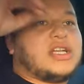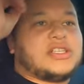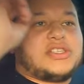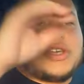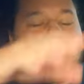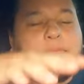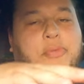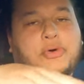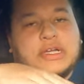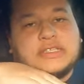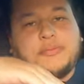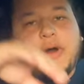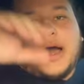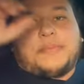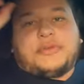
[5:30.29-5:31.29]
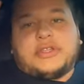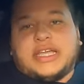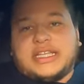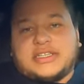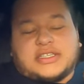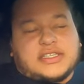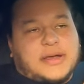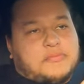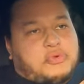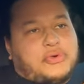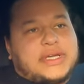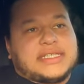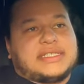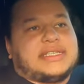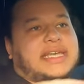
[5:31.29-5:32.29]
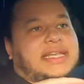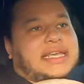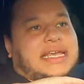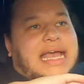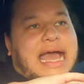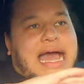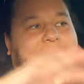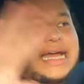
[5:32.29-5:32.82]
some points populated, some points didn't.